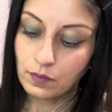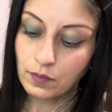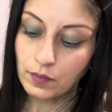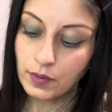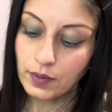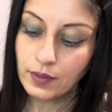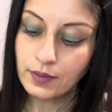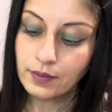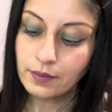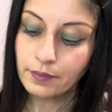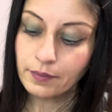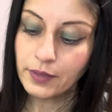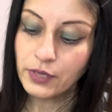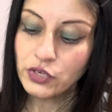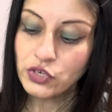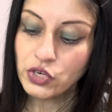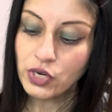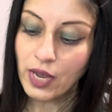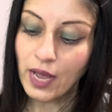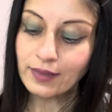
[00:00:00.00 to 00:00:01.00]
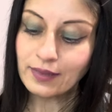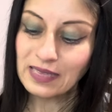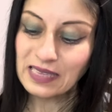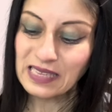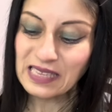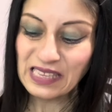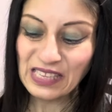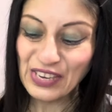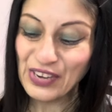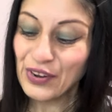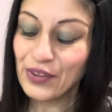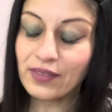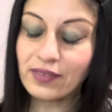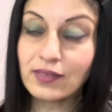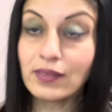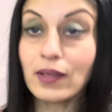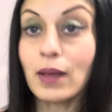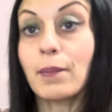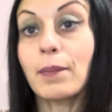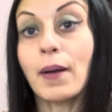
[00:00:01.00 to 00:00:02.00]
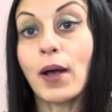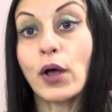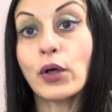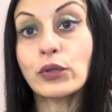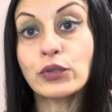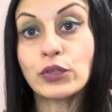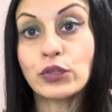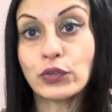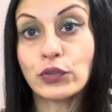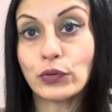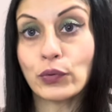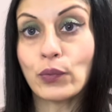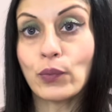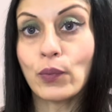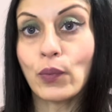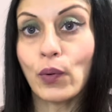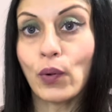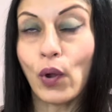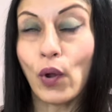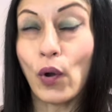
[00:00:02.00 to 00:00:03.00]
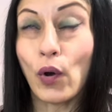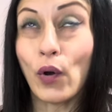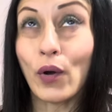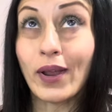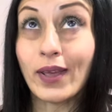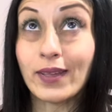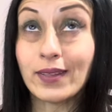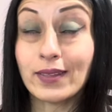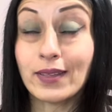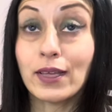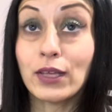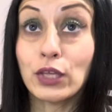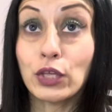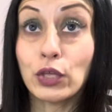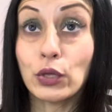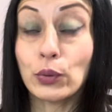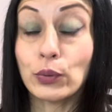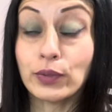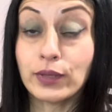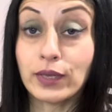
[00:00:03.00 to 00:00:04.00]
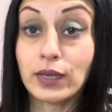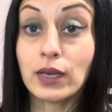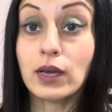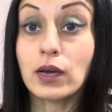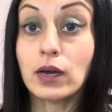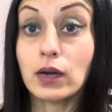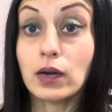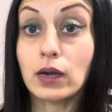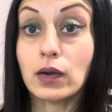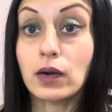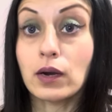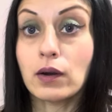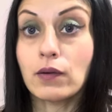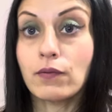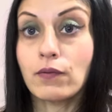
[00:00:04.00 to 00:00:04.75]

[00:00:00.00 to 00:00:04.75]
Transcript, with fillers: Is Mishkat serious about Tsumbo, or is he using her